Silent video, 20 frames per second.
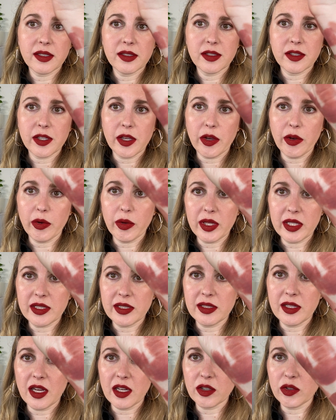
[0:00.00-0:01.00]
So it's
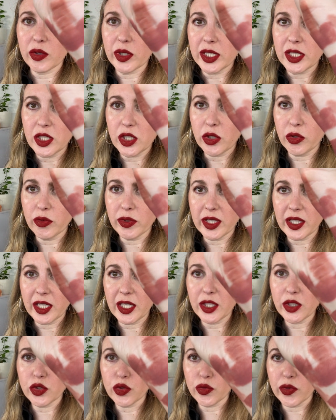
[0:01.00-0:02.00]
not going to really
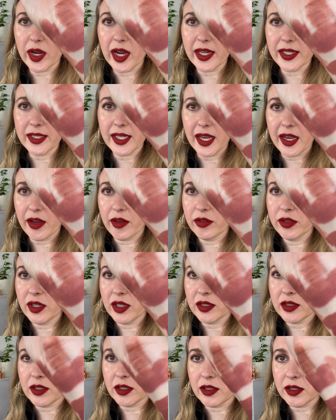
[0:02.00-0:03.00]
dry down
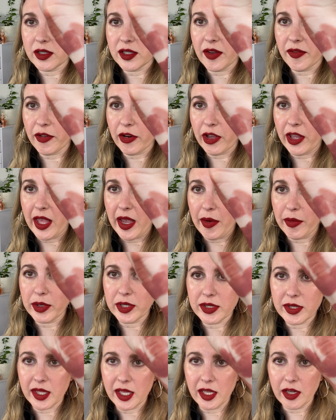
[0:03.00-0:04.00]
until several
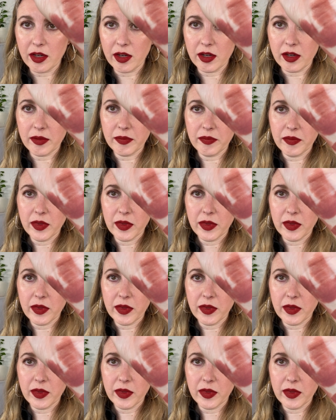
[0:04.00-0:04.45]
hours later,